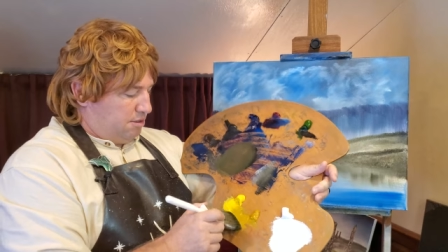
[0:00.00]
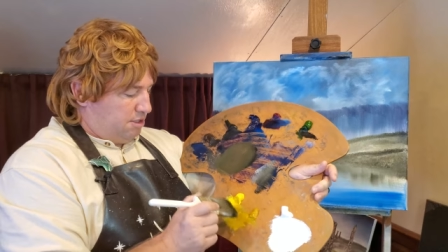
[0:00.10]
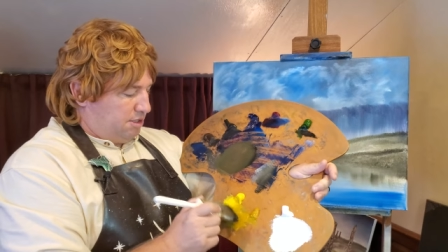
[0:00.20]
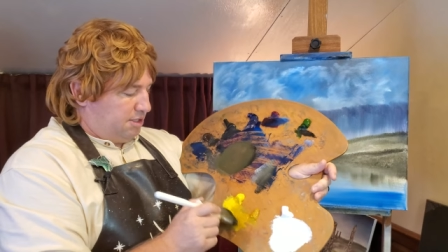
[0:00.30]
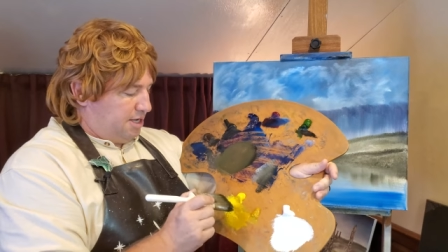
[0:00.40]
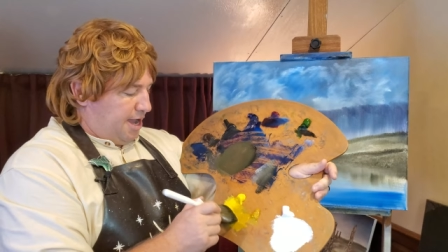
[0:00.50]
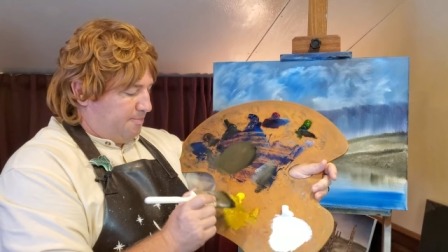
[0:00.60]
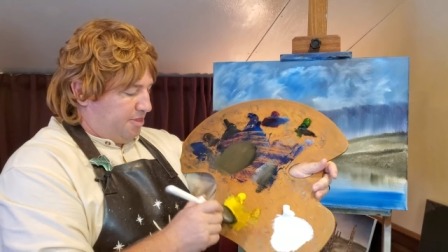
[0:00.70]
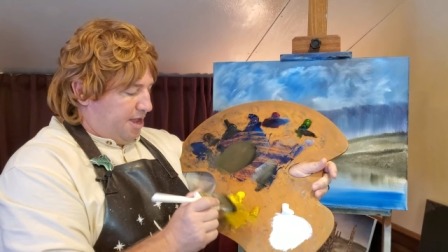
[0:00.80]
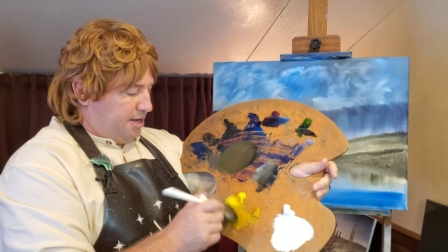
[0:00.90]
Just
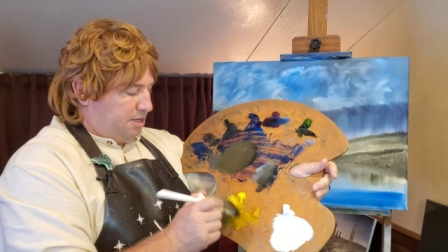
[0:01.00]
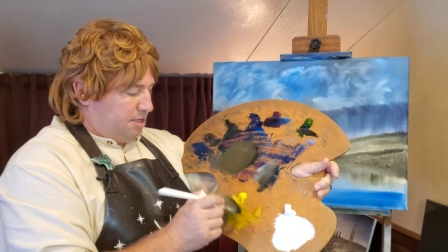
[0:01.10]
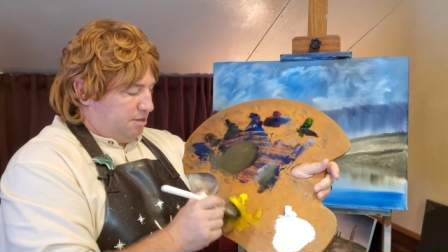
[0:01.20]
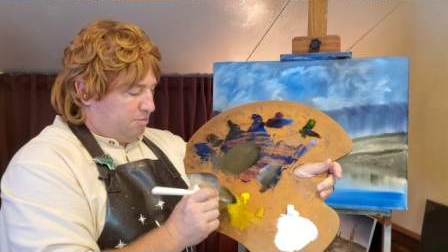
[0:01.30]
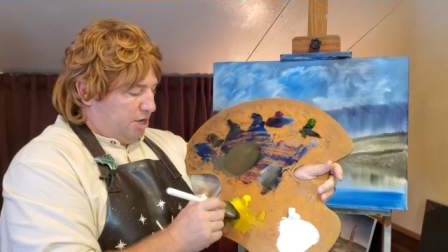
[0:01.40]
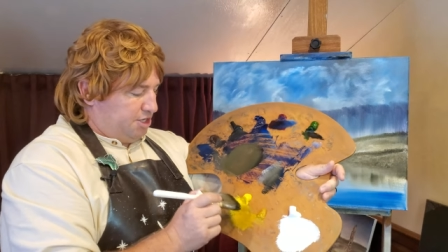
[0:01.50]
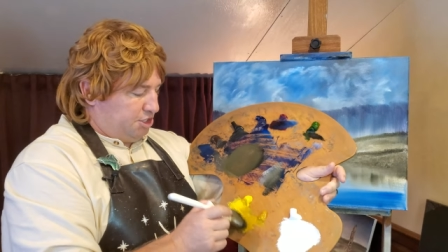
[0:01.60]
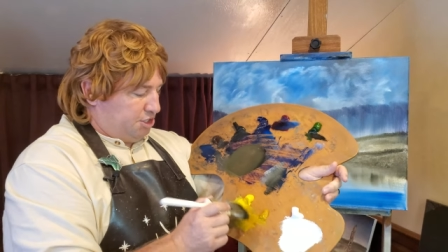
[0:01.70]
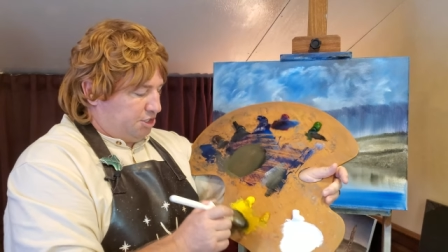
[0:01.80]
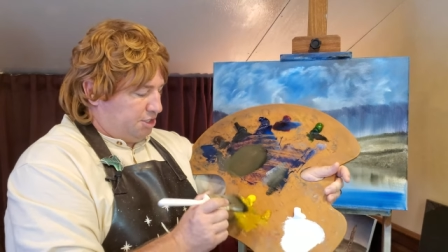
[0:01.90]
tap that into the
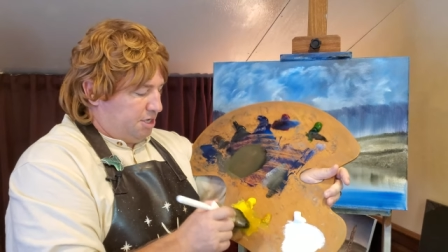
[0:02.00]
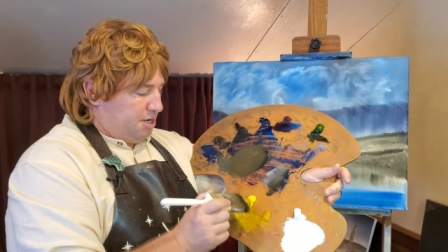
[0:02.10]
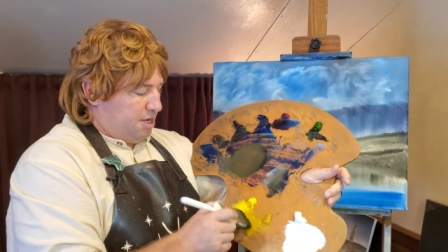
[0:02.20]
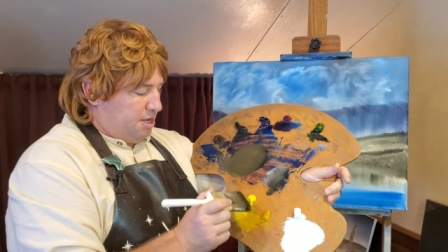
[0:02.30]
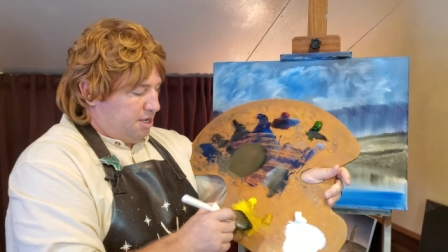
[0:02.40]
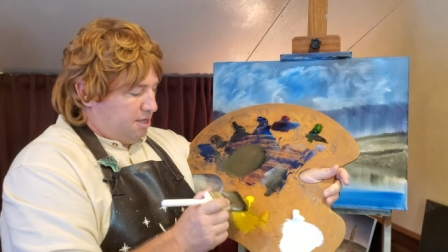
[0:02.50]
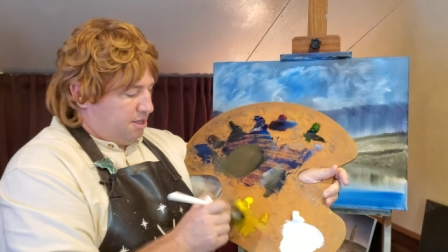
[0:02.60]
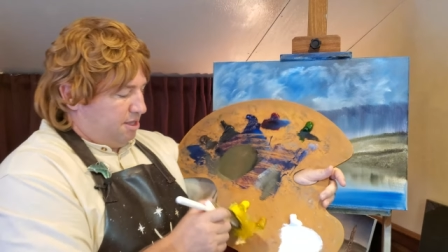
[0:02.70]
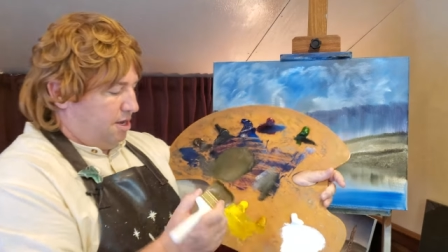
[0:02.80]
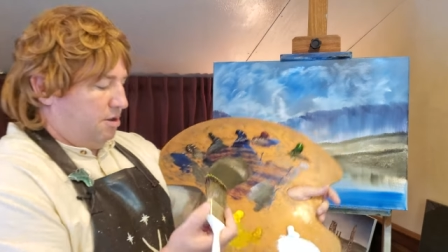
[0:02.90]
brush.
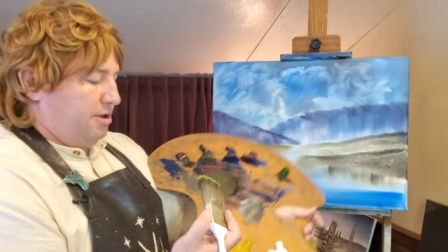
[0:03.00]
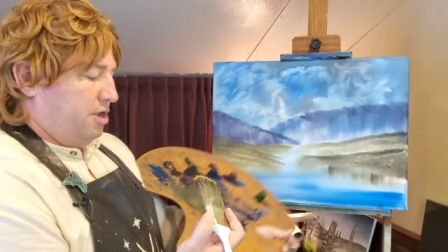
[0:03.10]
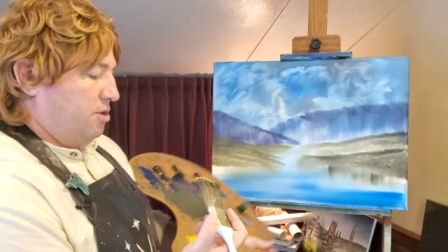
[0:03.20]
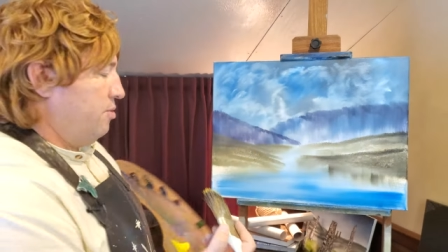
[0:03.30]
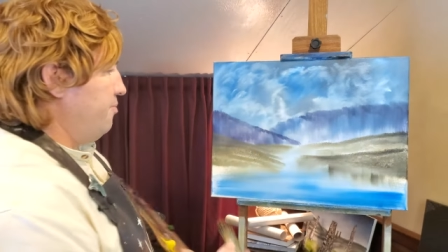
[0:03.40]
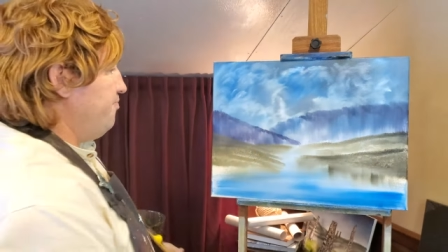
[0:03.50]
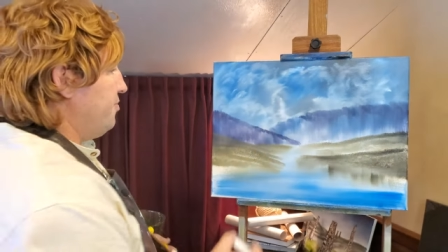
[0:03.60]
There we go.